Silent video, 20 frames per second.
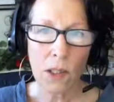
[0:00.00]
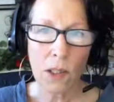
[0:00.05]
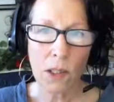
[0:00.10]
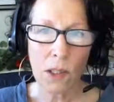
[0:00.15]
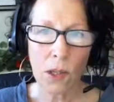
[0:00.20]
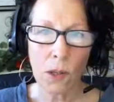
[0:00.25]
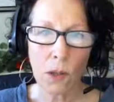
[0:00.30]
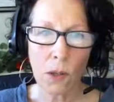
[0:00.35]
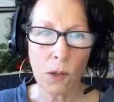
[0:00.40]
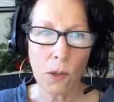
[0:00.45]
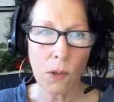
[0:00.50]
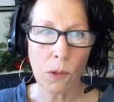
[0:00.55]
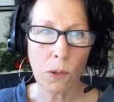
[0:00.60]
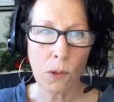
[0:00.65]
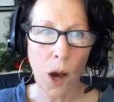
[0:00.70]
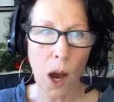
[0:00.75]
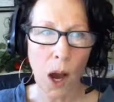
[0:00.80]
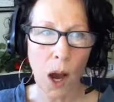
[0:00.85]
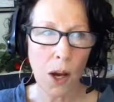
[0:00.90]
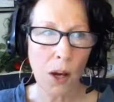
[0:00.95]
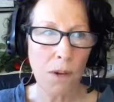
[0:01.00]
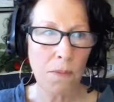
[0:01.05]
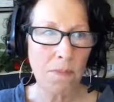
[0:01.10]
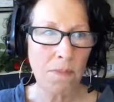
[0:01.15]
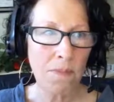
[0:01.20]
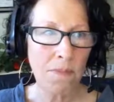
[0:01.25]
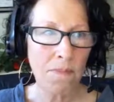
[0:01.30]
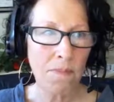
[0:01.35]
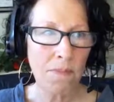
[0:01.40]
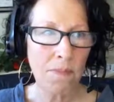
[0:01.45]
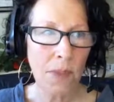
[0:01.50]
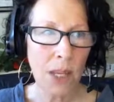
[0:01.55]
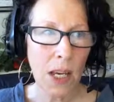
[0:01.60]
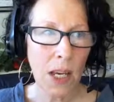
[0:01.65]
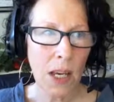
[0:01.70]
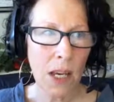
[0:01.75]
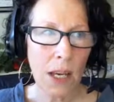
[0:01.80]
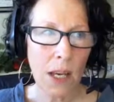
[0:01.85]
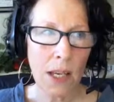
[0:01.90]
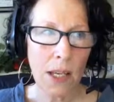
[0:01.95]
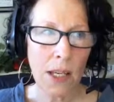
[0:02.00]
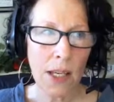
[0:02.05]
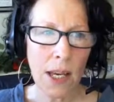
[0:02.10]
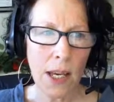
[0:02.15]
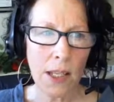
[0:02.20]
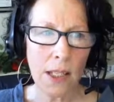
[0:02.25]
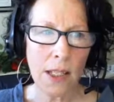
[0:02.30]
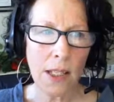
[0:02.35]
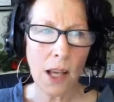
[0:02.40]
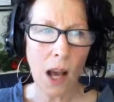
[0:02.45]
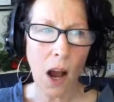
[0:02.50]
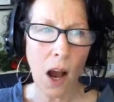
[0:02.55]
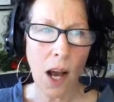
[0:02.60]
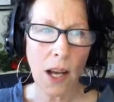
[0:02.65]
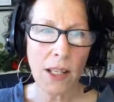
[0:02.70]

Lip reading: So yes,